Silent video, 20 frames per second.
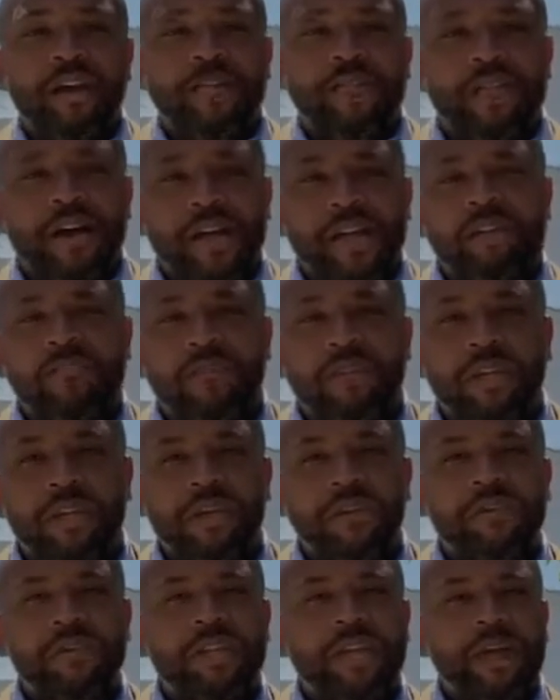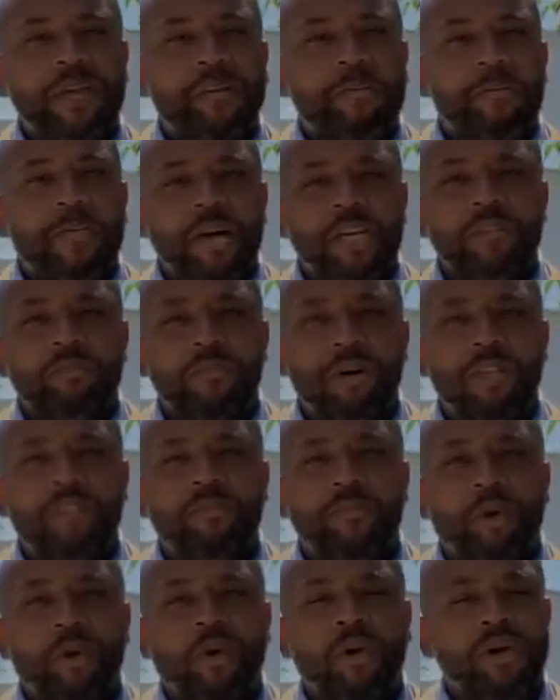financial literacy, and much,
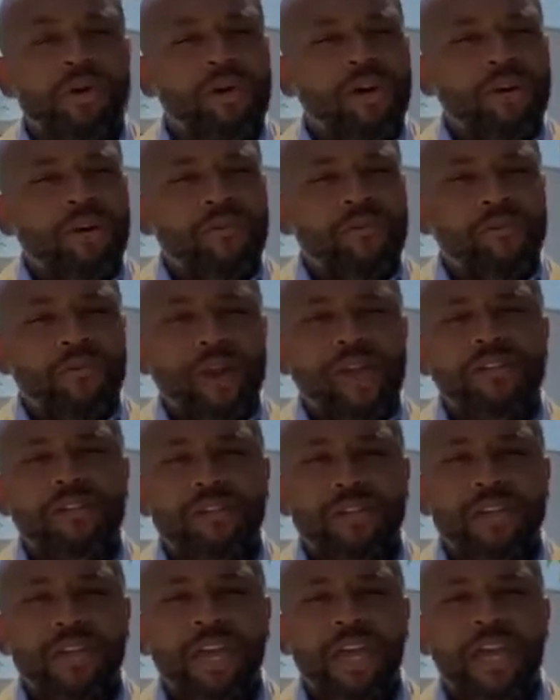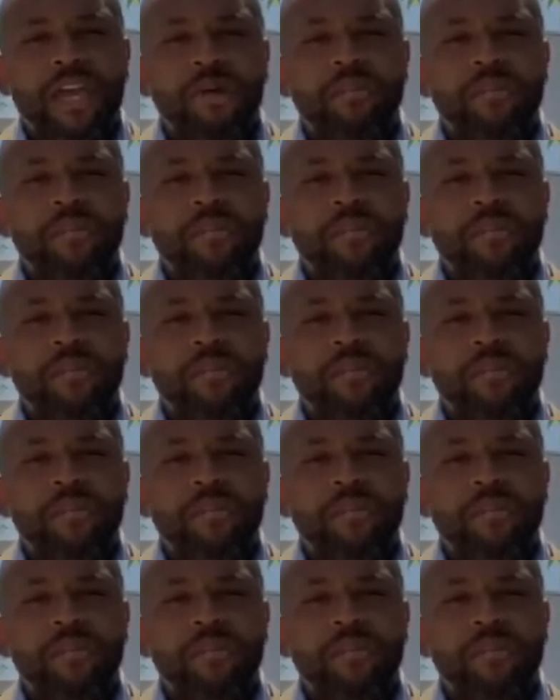much more. Register today at